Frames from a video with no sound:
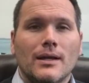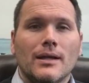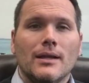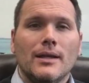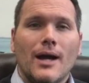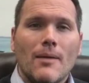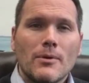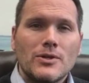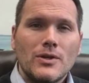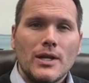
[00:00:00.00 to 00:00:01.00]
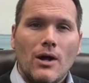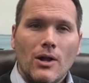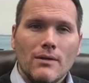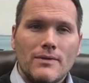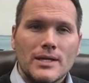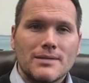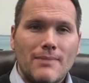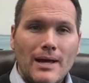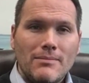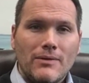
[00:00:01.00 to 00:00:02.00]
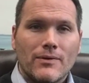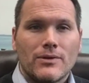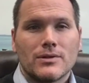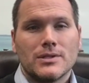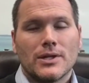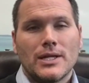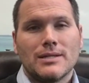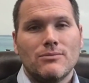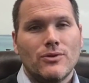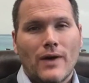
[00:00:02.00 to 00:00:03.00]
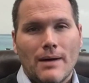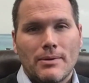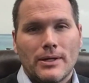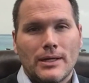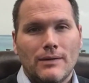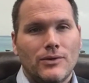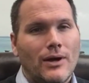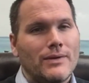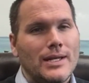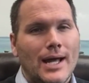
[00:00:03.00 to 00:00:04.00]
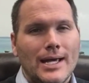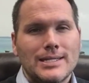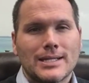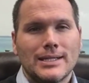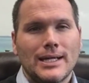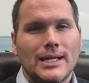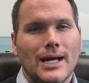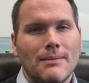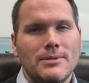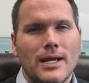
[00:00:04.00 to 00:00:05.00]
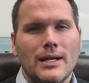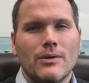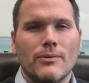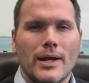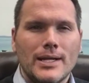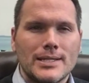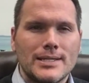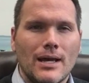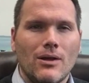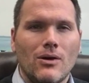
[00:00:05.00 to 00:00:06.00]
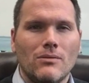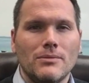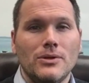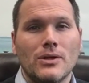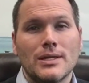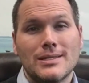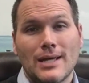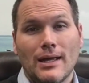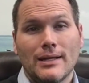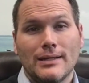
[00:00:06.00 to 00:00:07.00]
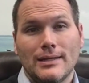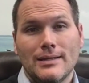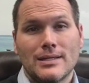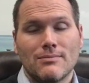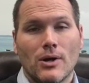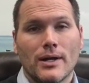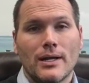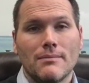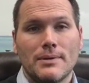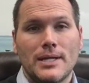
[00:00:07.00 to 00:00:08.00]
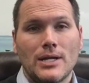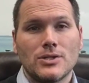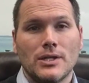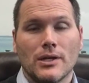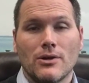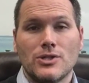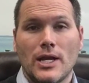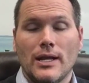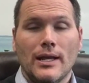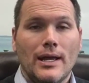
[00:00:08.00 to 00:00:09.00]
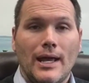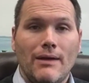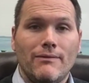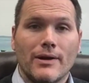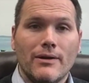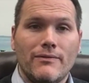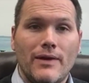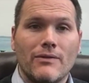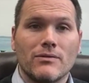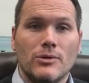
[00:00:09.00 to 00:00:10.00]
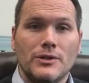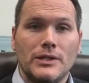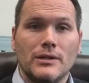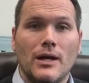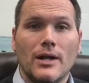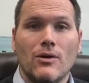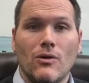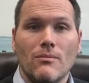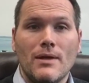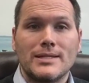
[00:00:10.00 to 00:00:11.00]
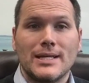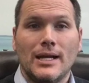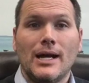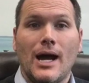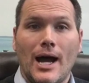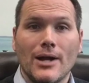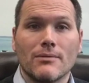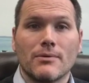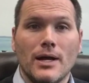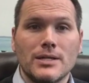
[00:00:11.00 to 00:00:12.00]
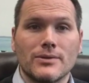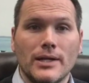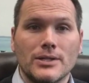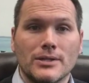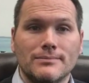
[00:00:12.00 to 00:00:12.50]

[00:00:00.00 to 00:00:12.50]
The opportunity in all of this might be for those looking to move up. If you have a nice, clean, updated, ready-to-sell home, you could sell it in this market and potentially negotiate a very favorable deal on a home that's in a higher price range.